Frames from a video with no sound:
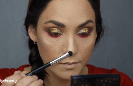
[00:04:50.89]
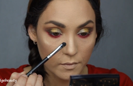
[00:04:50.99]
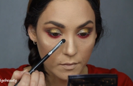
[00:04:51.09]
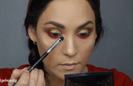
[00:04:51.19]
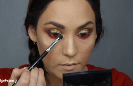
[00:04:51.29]

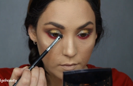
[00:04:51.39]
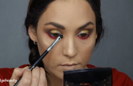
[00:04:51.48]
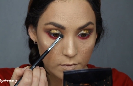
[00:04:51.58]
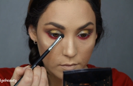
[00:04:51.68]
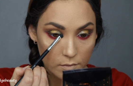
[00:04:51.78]

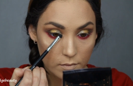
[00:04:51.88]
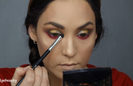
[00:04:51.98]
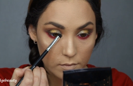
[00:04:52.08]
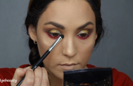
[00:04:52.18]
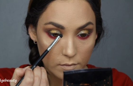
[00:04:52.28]

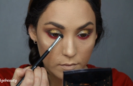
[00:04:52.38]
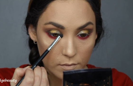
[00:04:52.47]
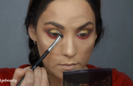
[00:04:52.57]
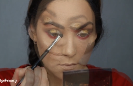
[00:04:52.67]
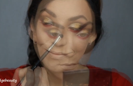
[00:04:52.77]

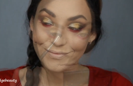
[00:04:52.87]
No one is speaking in this clip.